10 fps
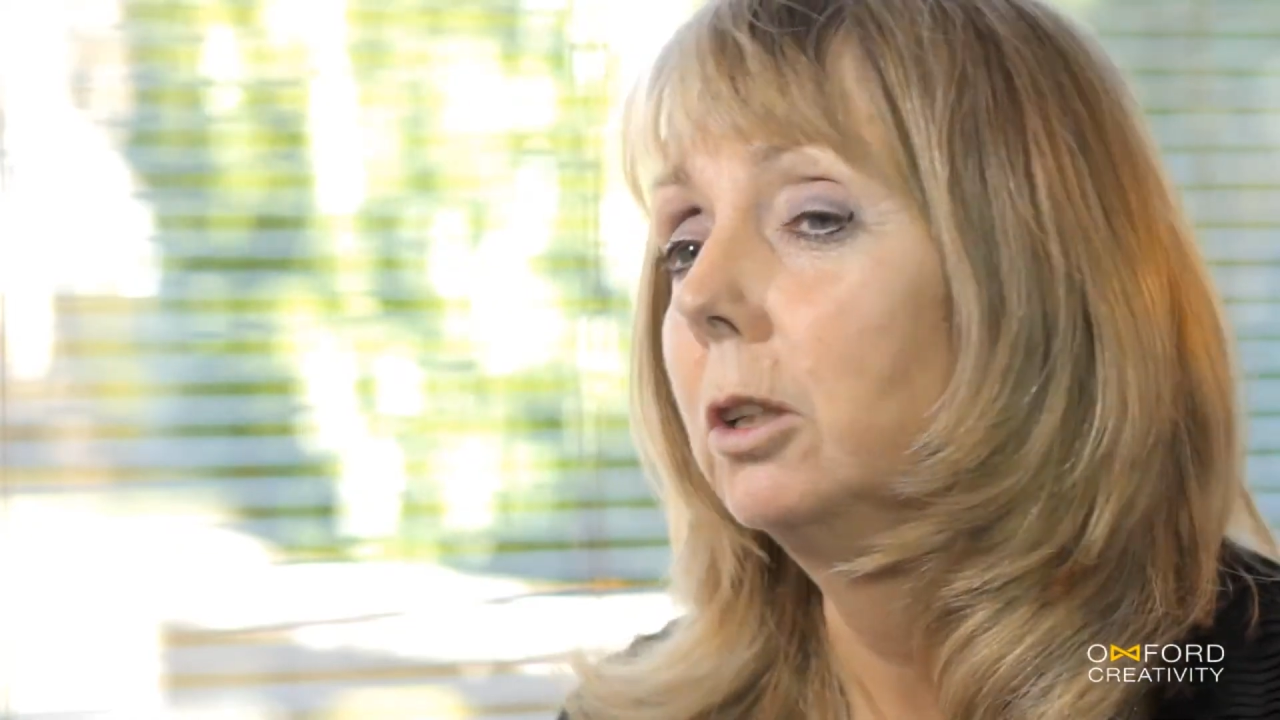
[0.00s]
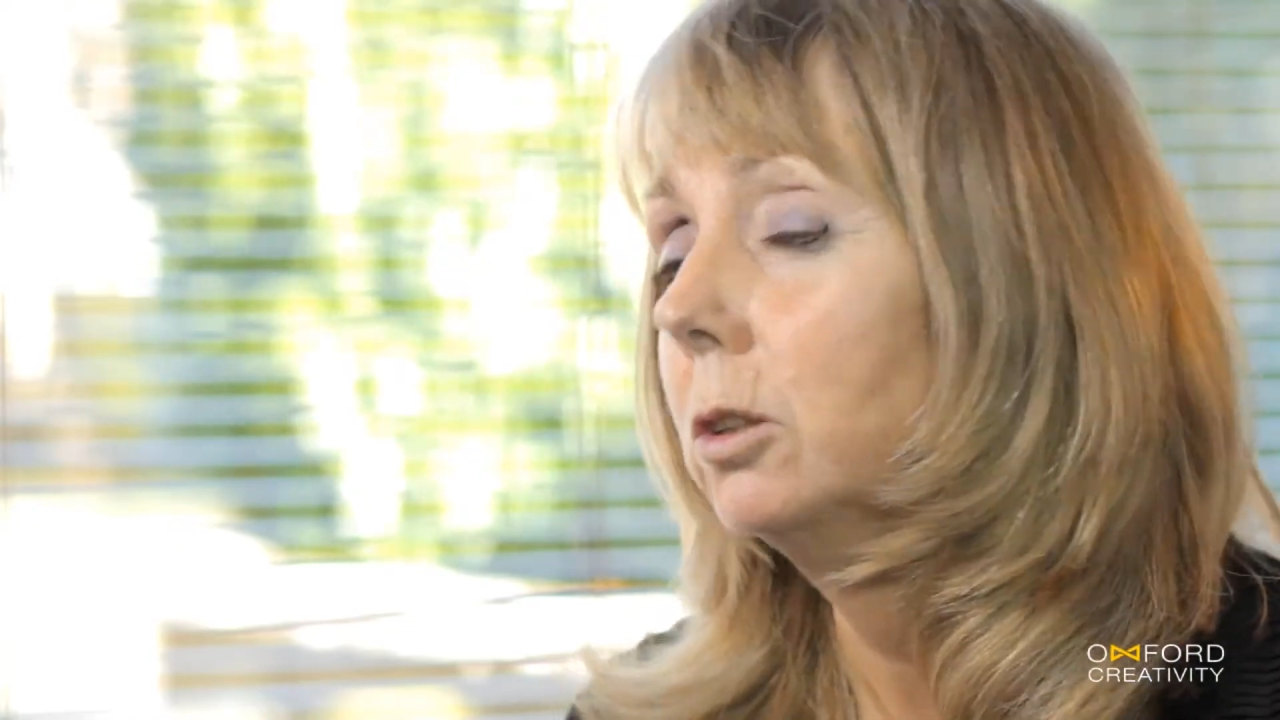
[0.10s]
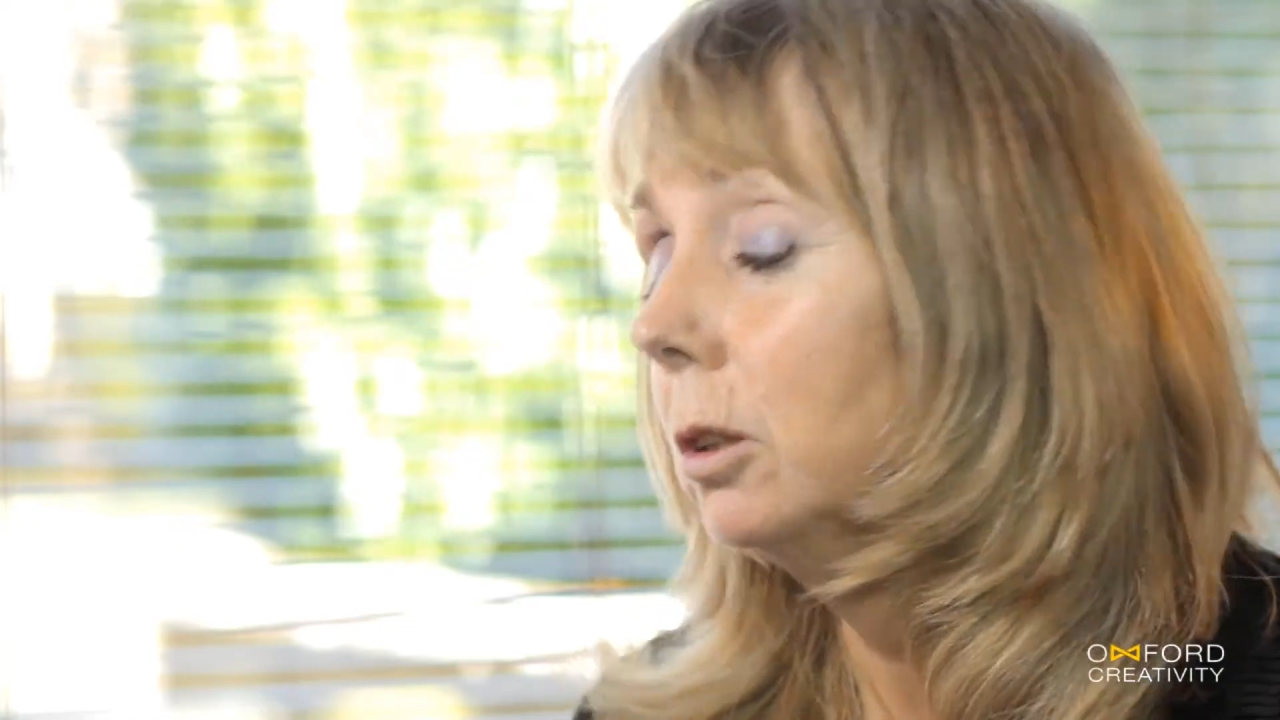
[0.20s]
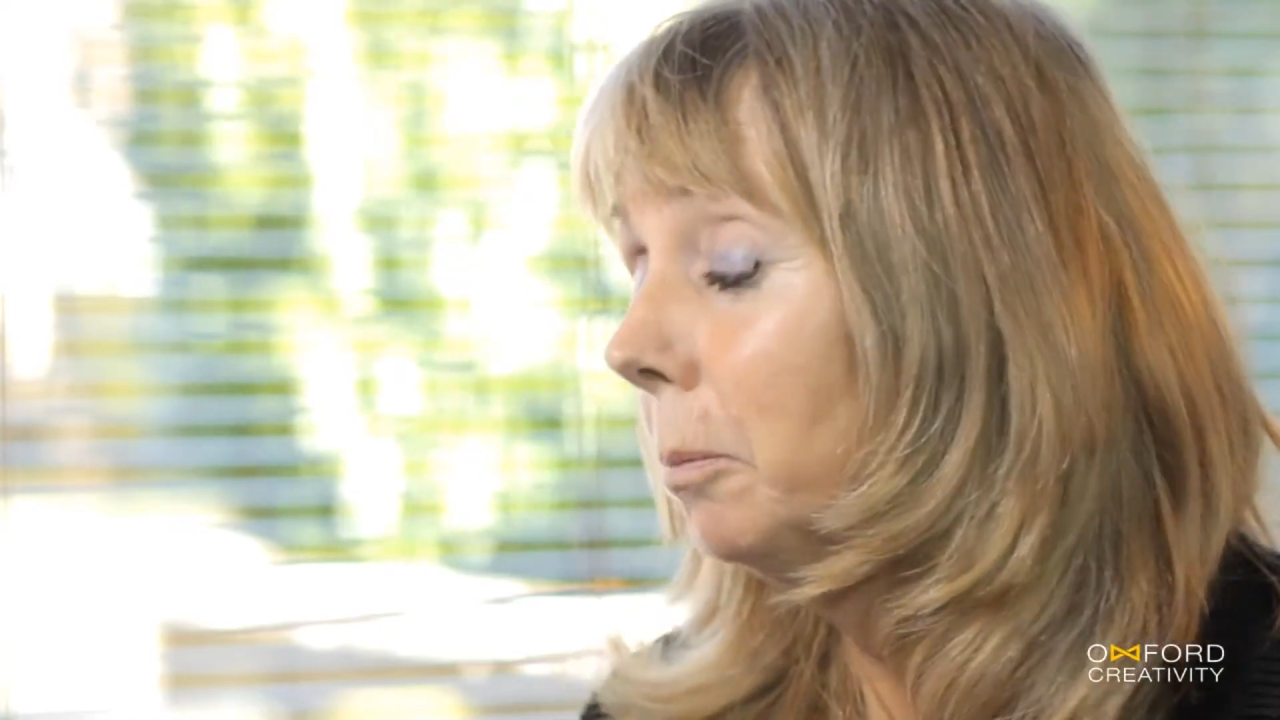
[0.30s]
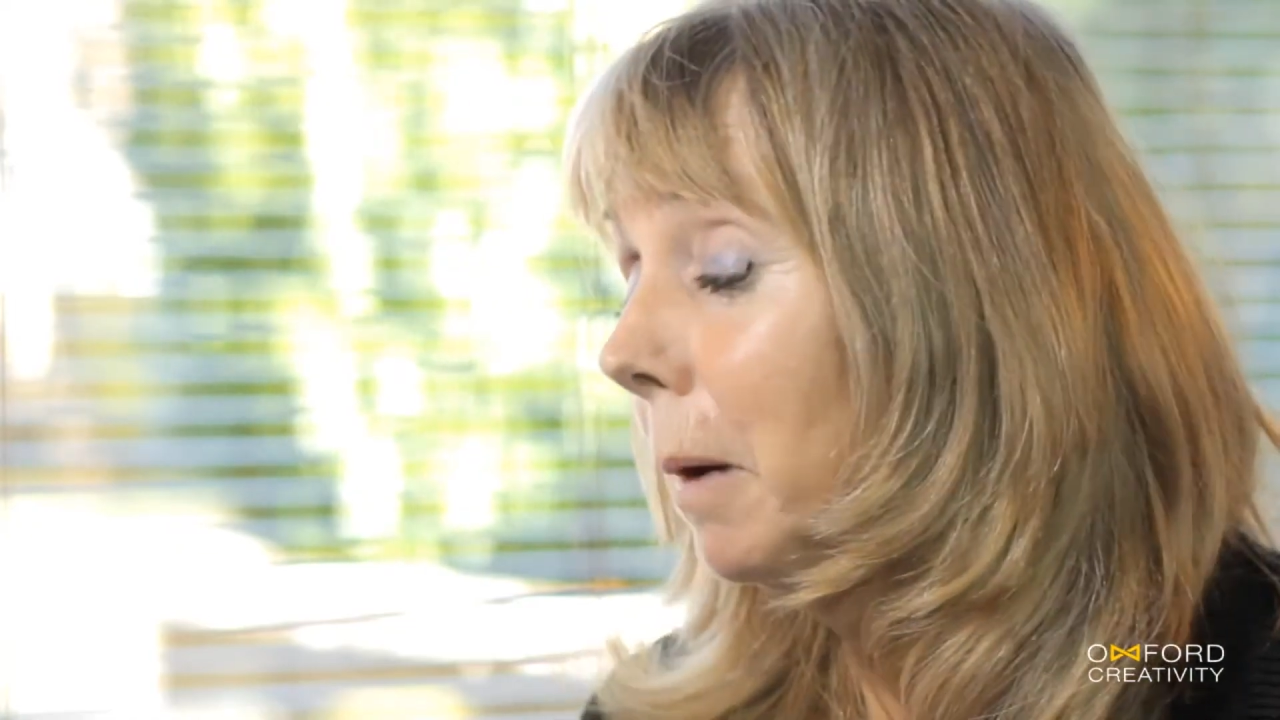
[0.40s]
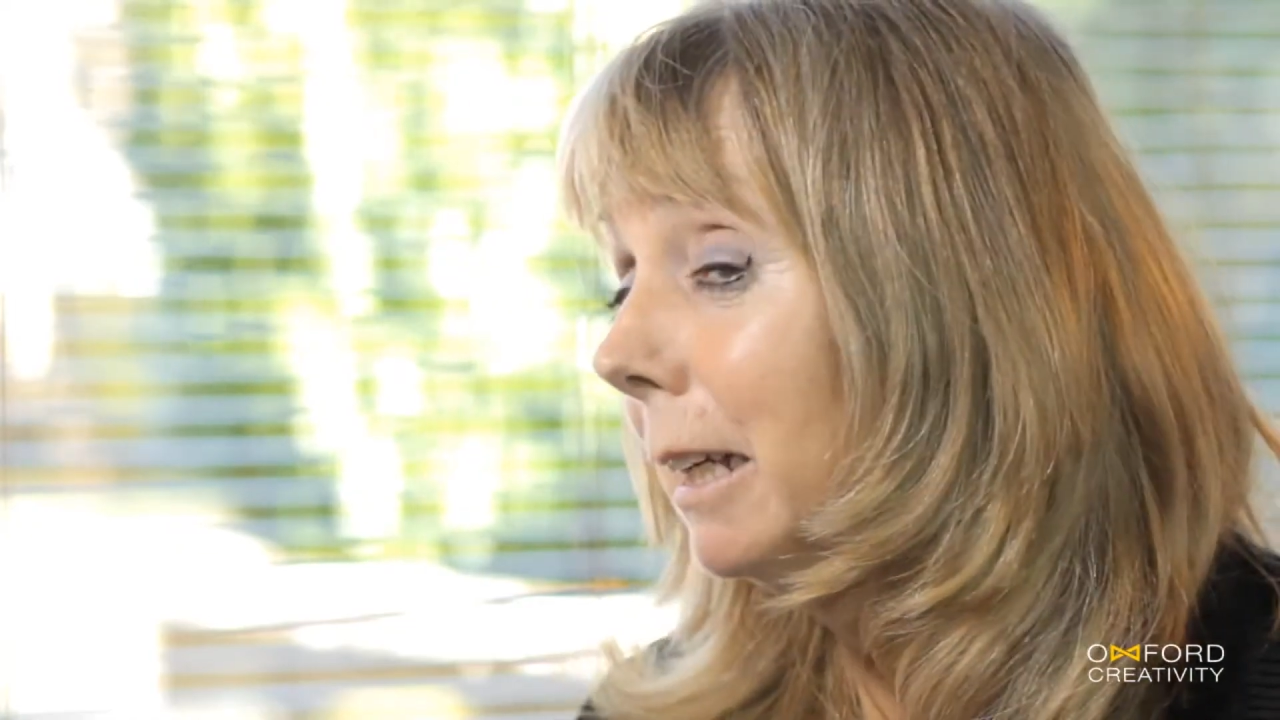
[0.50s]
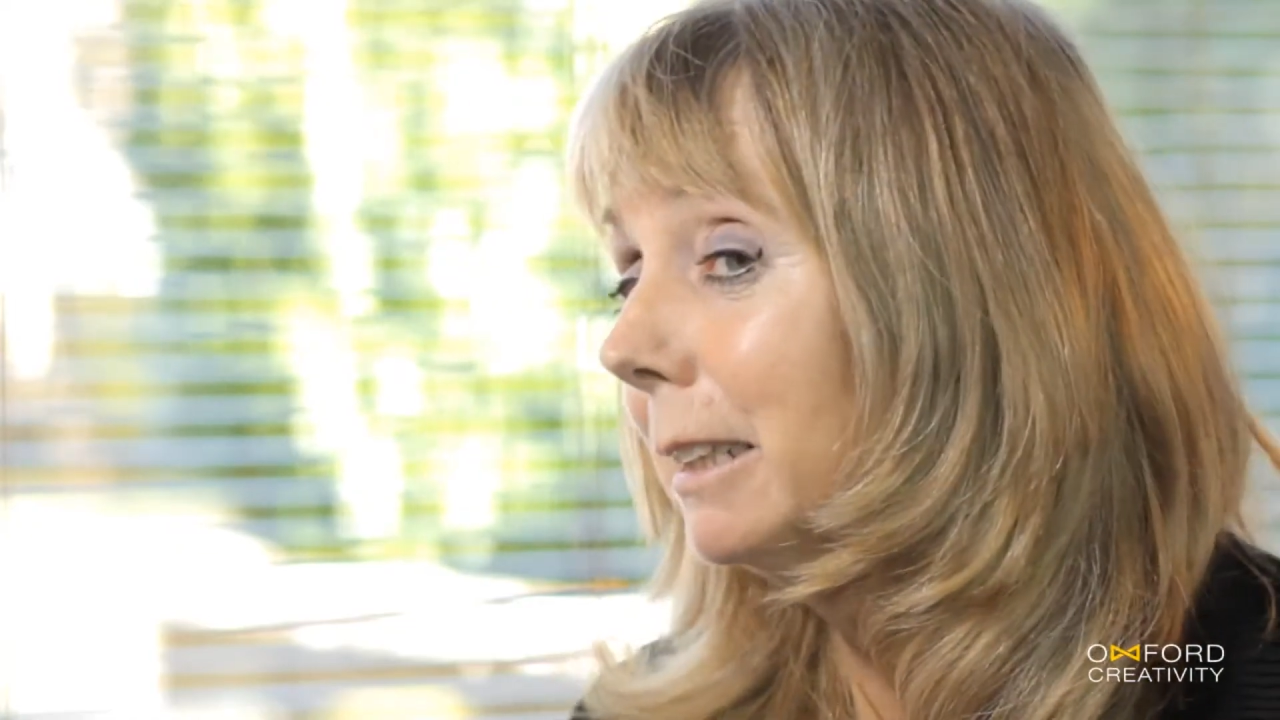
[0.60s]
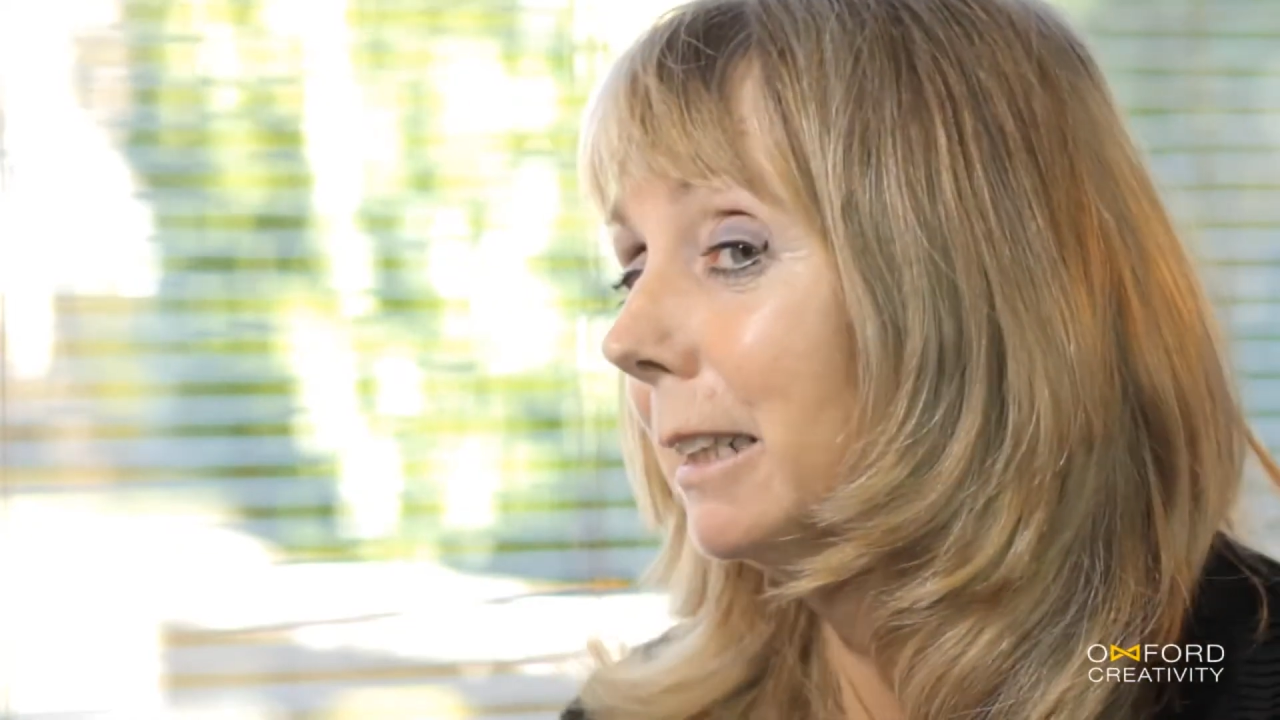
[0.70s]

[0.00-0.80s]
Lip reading: sort of makes